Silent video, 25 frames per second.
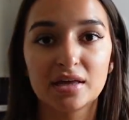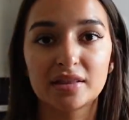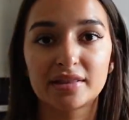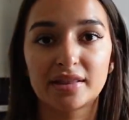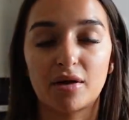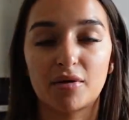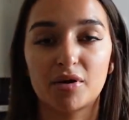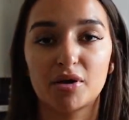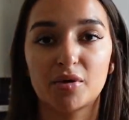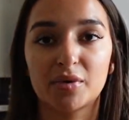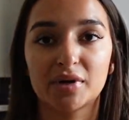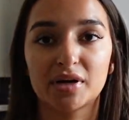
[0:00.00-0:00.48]

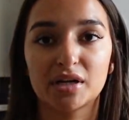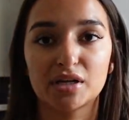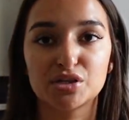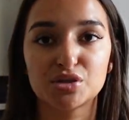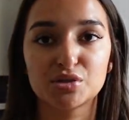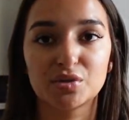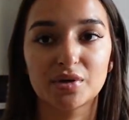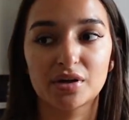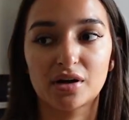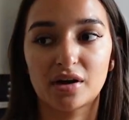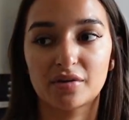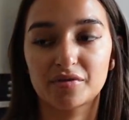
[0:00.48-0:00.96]
That way when I
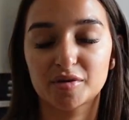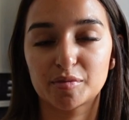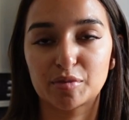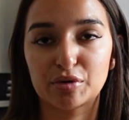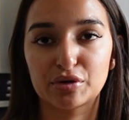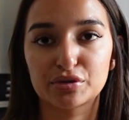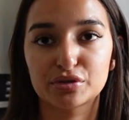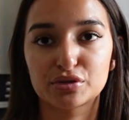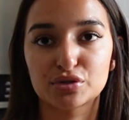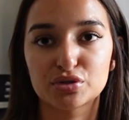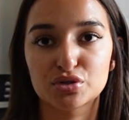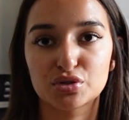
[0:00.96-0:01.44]
do get off the
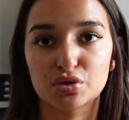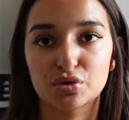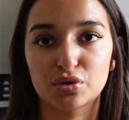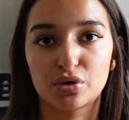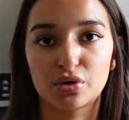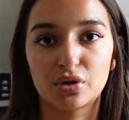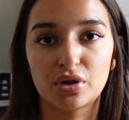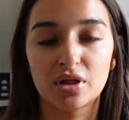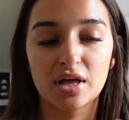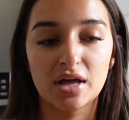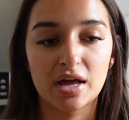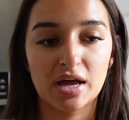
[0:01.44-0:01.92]
birth
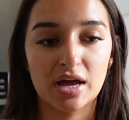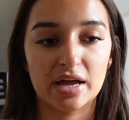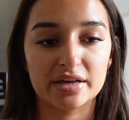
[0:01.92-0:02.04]
control,